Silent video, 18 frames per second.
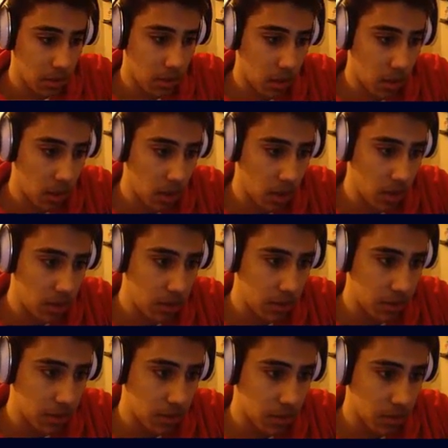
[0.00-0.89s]

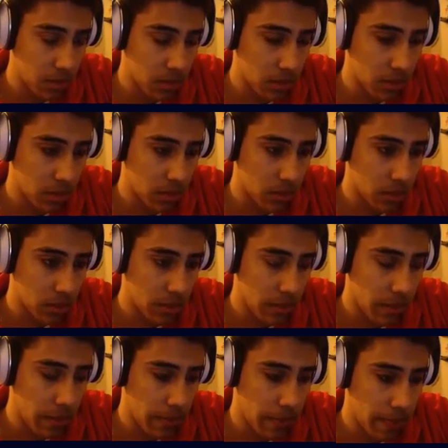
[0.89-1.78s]

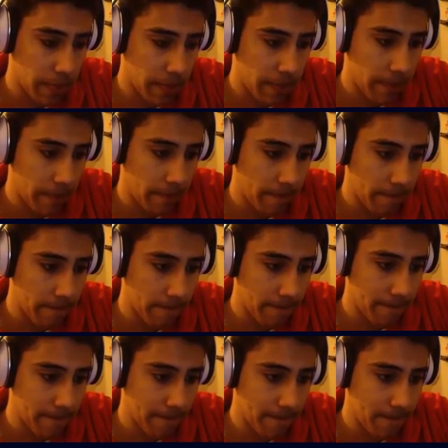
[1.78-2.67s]

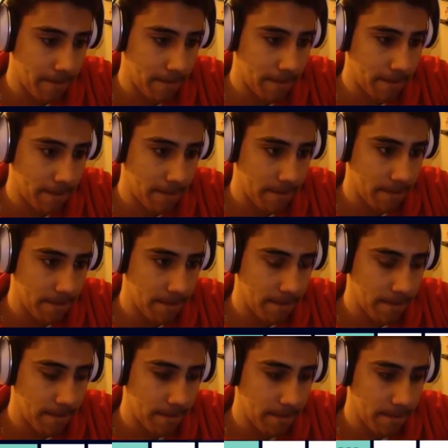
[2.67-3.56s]

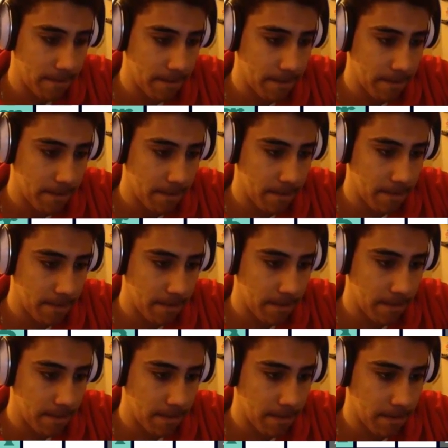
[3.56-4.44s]

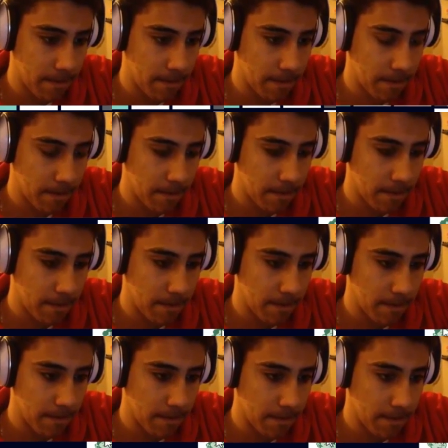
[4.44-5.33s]

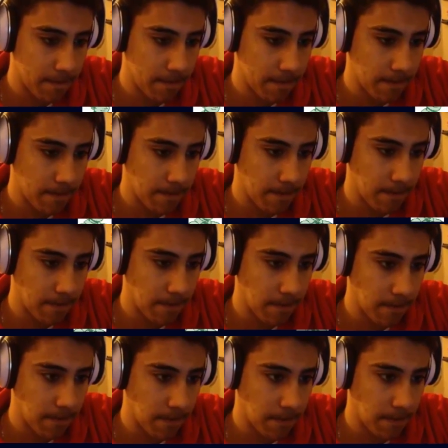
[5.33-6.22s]

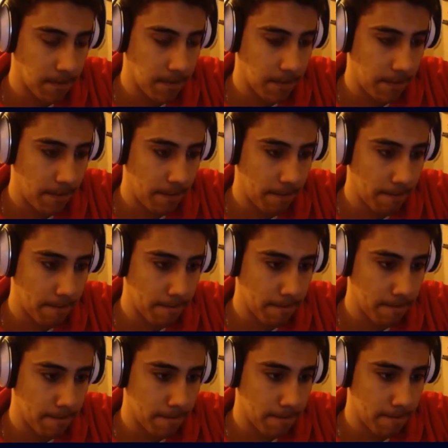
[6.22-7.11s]

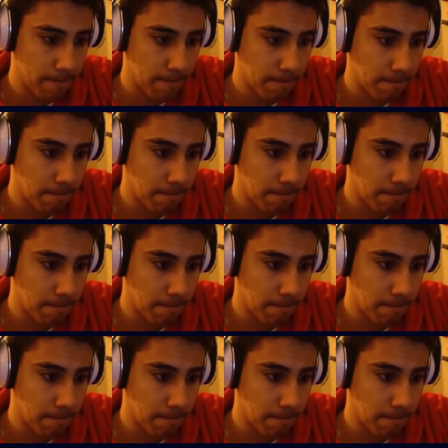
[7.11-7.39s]
No one is speaking in this clip.